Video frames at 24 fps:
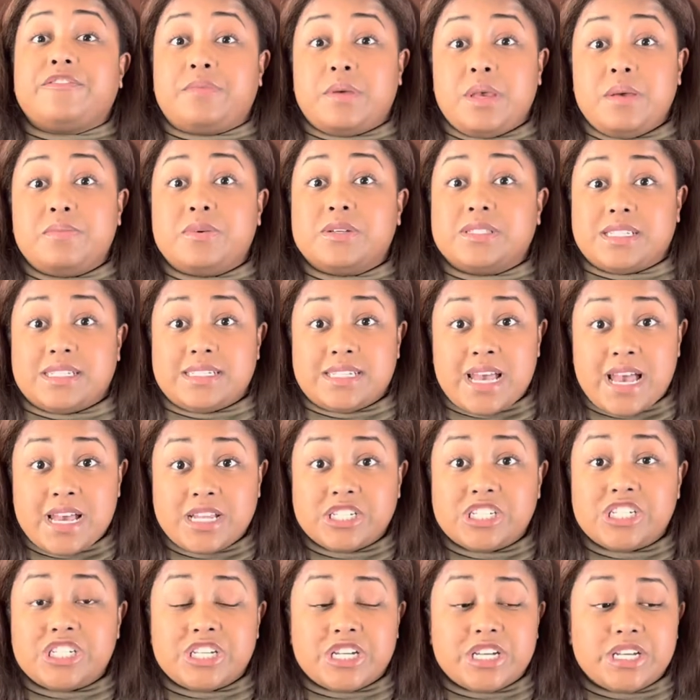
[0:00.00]
people's
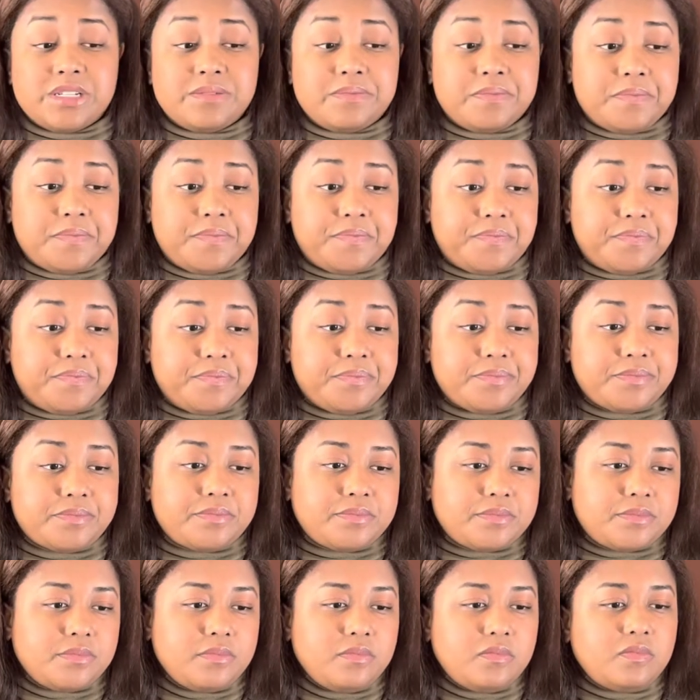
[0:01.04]
attention.
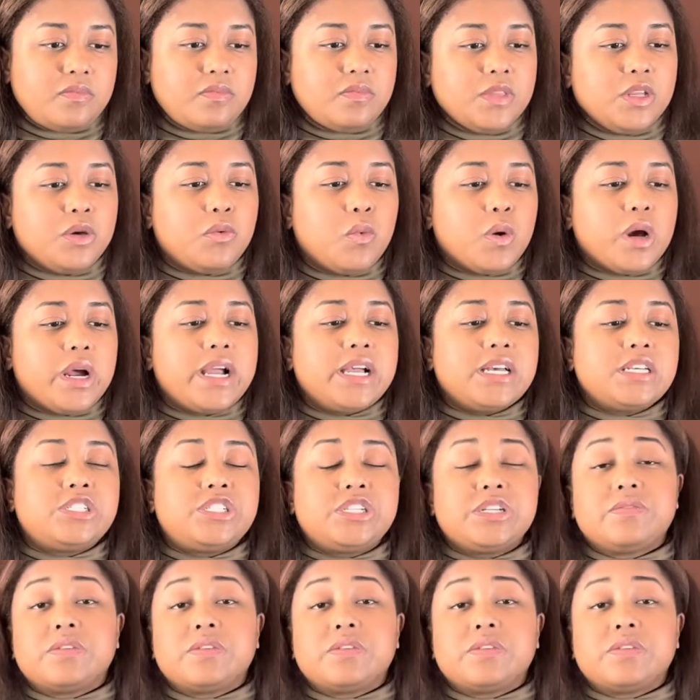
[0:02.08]
Whereas she